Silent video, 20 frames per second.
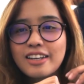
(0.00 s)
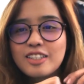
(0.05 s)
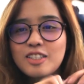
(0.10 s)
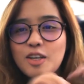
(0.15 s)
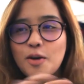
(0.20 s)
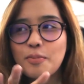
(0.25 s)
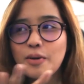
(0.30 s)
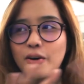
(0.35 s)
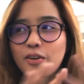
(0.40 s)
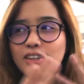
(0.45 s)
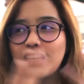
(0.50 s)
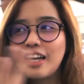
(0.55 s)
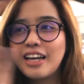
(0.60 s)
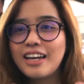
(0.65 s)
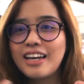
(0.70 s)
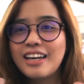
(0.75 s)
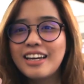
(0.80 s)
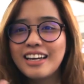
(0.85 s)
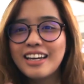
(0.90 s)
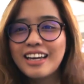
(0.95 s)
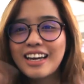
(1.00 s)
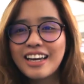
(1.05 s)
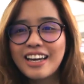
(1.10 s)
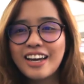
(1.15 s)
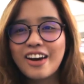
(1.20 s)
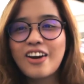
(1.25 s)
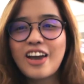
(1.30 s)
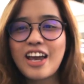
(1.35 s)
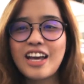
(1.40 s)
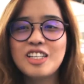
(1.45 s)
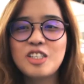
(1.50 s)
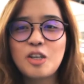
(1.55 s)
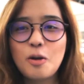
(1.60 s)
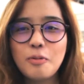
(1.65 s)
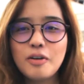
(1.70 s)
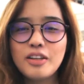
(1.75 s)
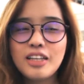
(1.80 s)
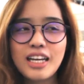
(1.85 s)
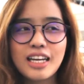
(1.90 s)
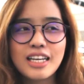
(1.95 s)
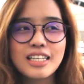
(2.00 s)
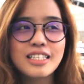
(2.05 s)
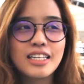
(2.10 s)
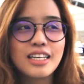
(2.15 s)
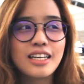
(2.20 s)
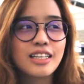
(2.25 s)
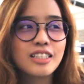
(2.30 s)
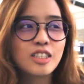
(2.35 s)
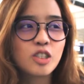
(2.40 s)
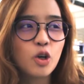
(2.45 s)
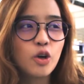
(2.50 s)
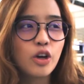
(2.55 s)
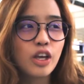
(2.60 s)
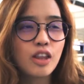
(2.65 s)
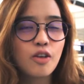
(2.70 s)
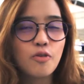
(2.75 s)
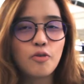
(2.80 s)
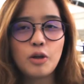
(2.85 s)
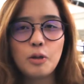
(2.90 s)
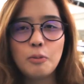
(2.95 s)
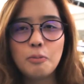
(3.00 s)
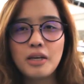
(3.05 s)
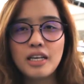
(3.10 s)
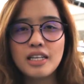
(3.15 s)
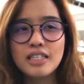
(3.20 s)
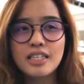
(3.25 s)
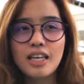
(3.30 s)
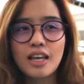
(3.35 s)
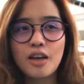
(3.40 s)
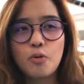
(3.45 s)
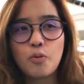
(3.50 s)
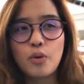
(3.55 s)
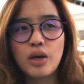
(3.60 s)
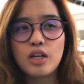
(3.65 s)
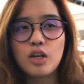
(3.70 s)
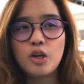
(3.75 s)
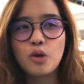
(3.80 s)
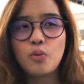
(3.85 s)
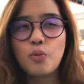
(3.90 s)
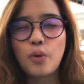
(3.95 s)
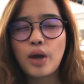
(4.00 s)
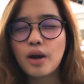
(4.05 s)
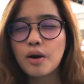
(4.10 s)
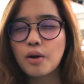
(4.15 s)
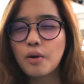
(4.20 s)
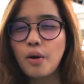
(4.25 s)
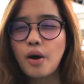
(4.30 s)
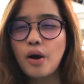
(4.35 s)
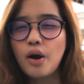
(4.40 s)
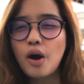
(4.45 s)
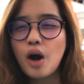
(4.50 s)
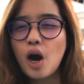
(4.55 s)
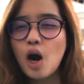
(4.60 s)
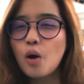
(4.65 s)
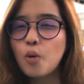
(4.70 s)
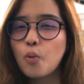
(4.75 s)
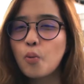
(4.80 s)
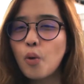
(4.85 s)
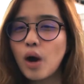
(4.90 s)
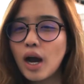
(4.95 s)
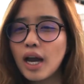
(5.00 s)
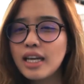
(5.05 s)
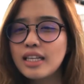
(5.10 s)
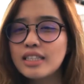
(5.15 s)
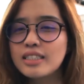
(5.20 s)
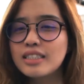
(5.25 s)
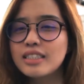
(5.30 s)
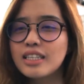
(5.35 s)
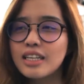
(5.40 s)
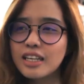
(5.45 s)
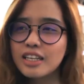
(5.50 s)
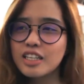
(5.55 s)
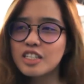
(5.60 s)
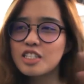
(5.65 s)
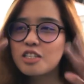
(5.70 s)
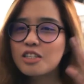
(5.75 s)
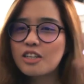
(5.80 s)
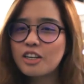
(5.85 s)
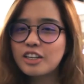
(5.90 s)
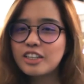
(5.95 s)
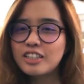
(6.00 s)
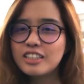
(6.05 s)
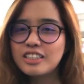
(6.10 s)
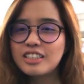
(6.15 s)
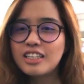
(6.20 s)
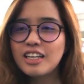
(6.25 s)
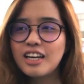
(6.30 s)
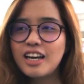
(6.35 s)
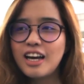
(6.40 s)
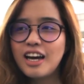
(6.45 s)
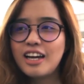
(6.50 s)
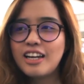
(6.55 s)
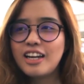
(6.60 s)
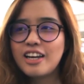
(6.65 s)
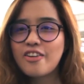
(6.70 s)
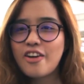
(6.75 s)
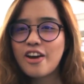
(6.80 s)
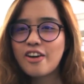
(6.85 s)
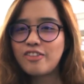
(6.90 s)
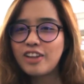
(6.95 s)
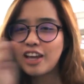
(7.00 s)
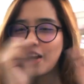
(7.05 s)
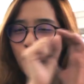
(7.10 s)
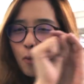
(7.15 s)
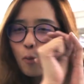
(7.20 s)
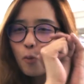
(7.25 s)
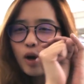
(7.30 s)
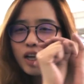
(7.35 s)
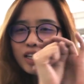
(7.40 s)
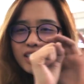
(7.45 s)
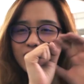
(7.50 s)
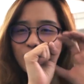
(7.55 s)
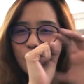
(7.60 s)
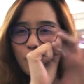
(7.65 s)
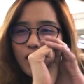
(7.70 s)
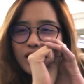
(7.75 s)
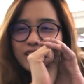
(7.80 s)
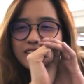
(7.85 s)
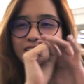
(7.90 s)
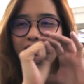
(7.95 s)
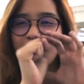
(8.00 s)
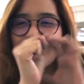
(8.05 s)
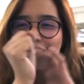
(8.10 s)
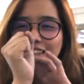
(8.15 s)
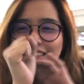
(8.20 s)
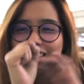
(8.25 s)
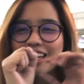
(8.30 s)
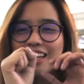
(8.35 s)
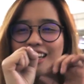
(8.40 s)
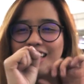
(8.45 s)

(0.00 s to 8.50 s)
shobao thing okay a shobao thing is like a joke in the philippines like when you wear white skirt and then you have like one red dot